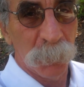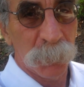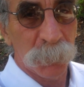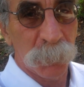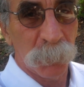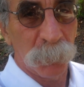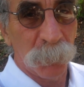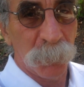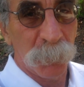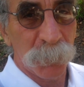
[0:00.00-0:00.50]

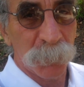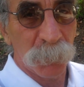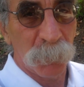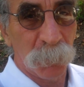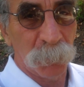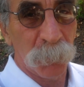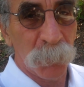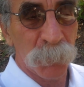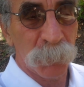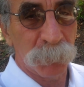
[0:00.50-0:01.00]
So there's
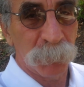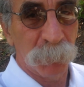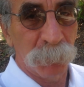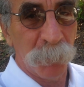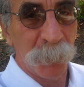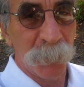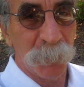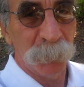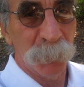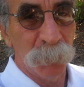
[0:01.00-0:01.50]
all those
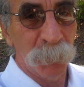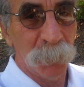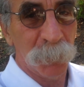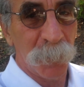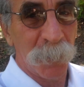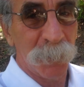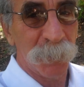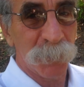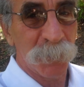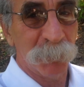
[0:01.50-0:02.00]

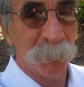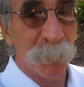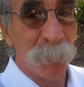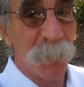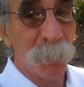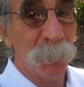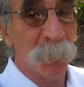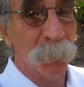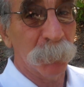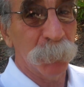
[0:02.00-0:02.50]
radionuclides. And
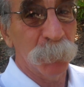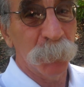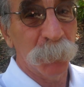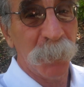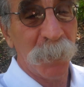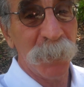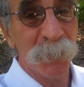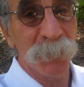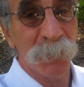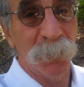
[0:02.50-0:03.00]
remember, a few
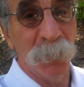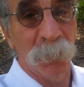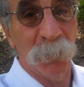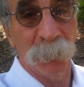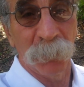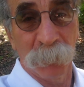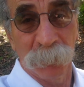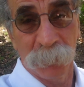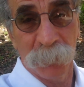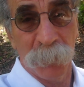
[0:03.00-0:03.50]
days
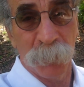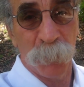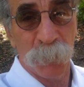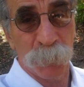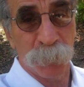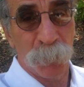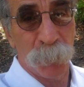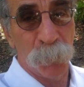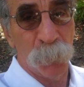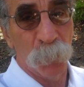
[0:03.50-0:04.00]
ago it
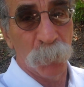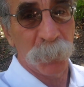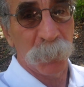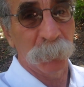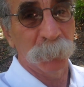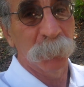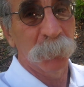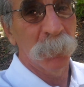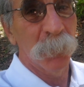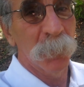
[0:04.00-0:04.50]
was
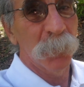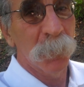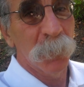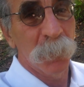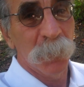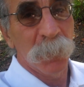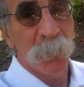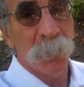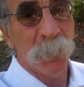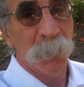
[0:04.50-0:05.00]
reported
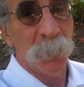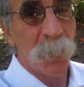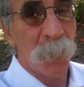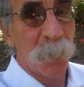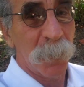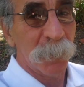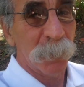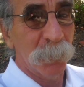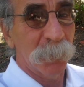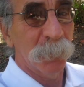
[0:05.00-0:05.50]

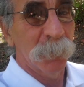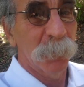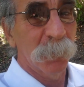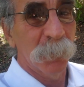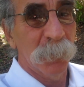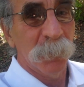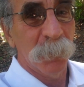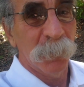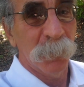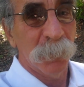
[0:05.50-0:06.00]
that
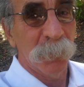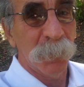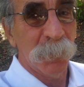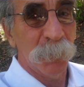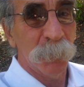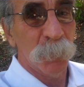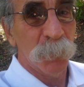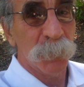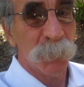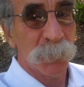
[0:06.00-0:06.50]

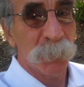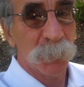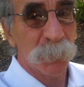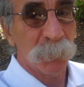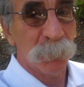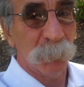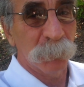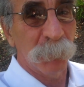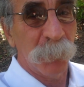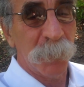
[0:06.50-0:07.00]
there
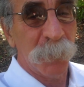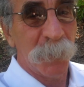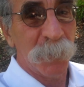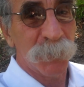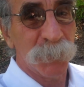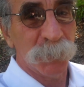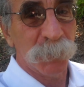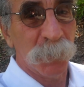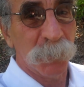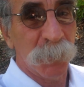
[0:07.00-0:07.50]
was
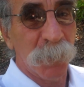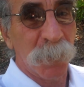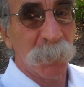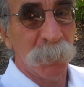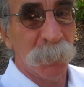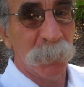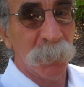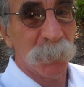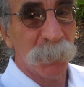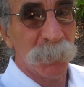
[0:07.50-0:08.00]
radiation
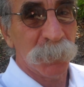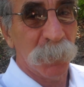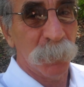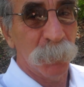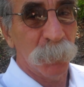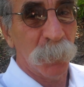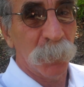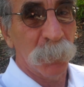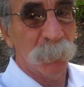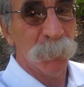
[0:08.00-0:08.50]
detected on
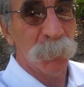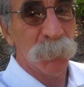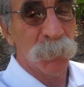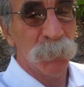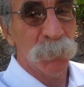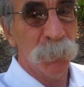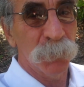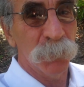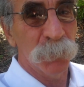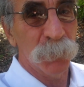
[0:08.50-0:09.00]
some of the
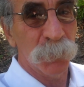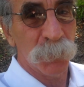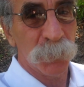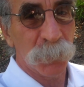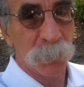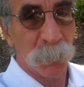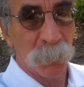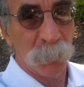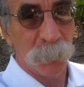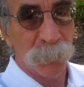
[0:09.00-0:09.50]

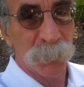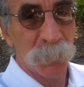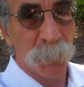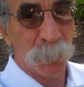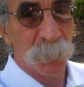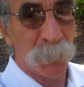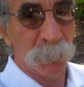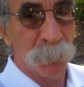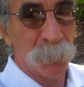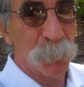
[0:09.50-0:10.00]
shoes of
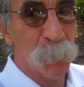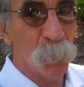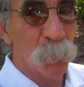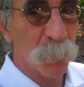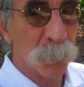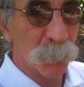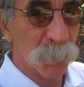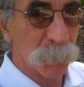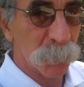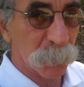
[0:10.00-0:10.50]
some of the
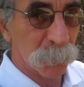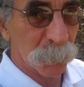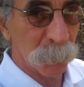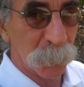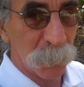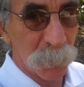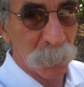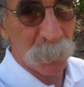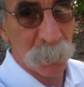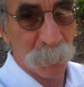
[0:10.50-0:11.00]
reporters
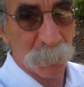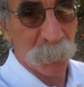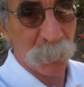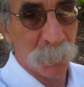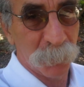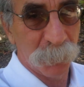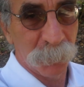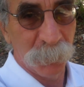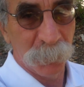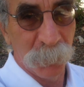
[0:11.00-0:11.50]
in the area.
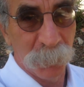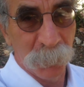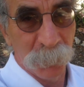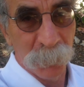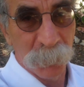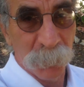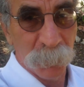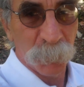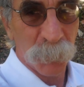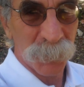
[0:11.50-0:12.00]

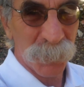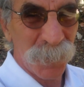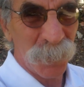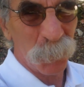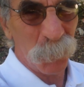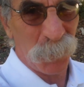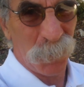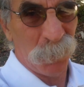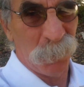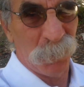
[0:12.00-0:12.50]
What does
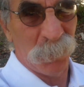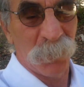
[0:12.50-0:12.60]
that mean?